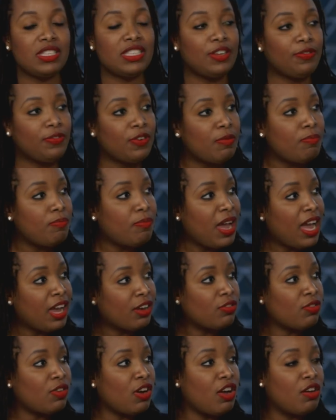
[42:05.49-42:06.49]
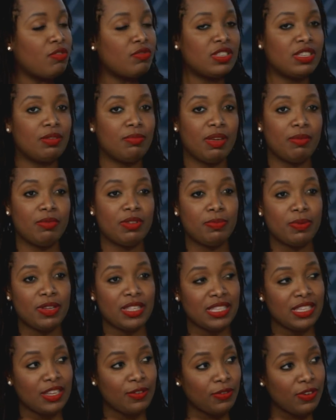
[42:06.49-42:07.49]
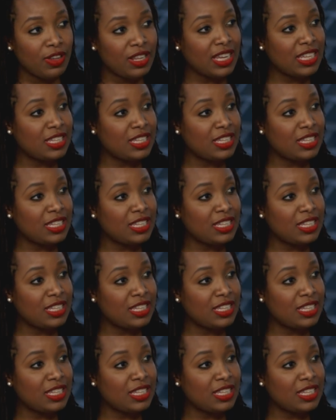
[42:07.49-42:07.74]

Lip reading: different backgrounds, to be able to put different